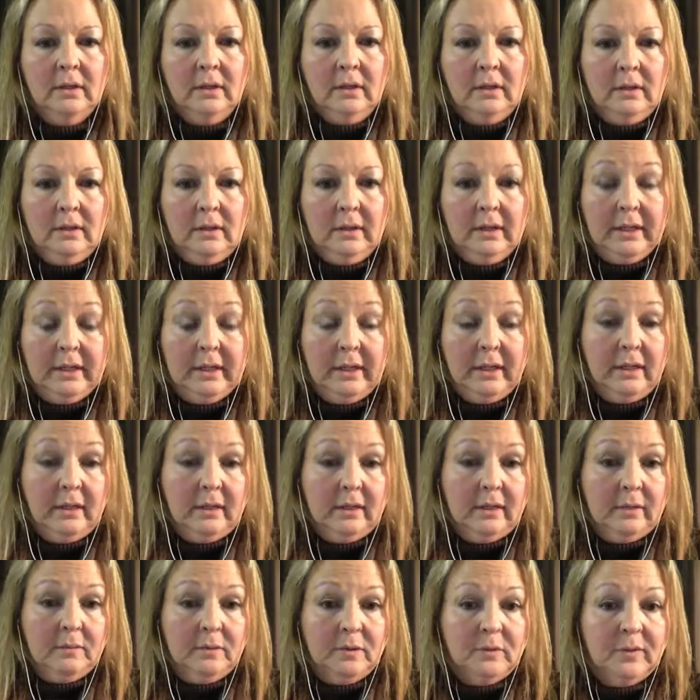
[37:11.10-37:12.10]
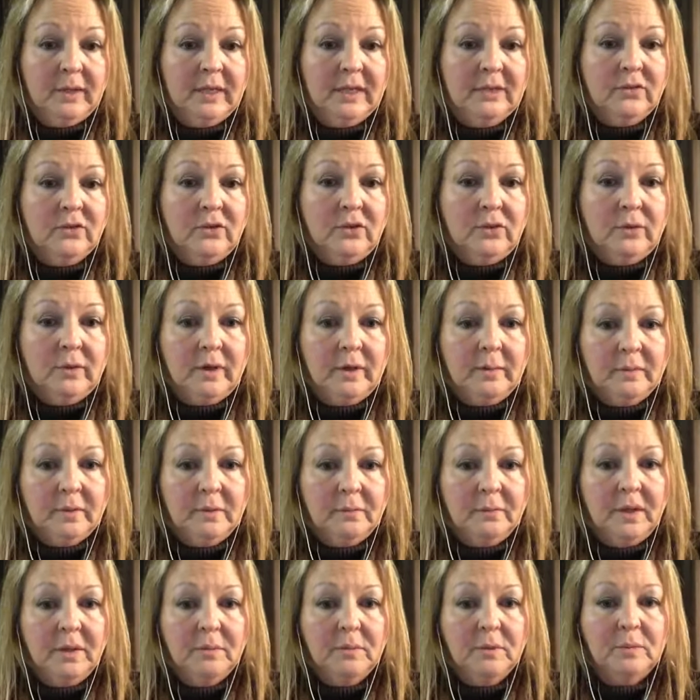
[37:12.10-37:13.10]
Again, I'm a rescuer, I'm a
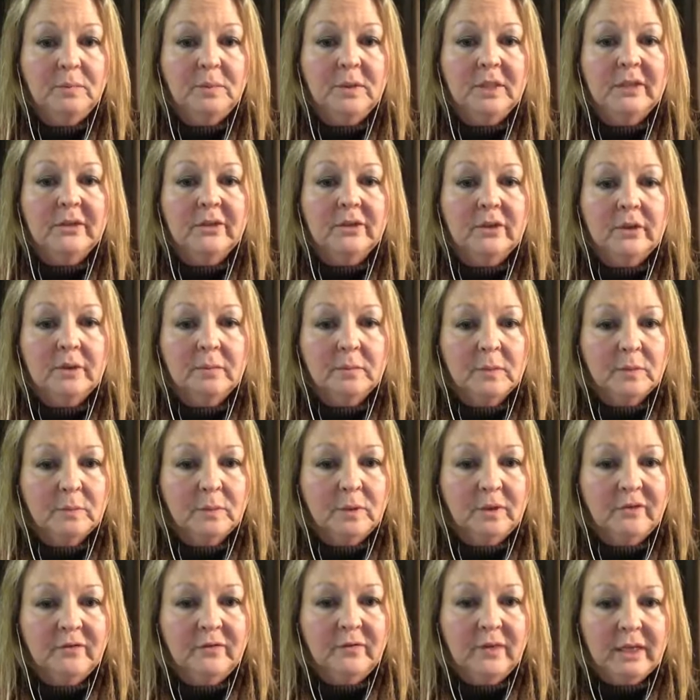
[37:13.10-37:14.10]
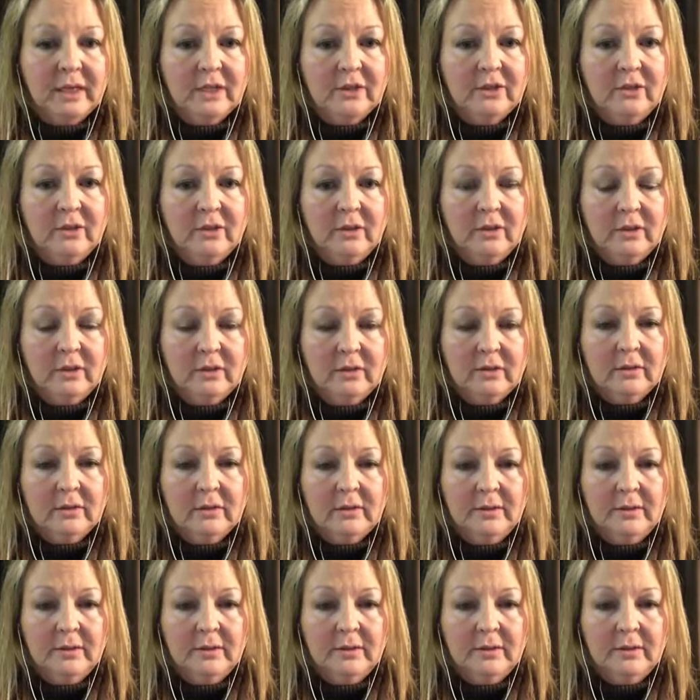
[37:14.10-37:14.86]
people pleaser, I'm a perfectionist.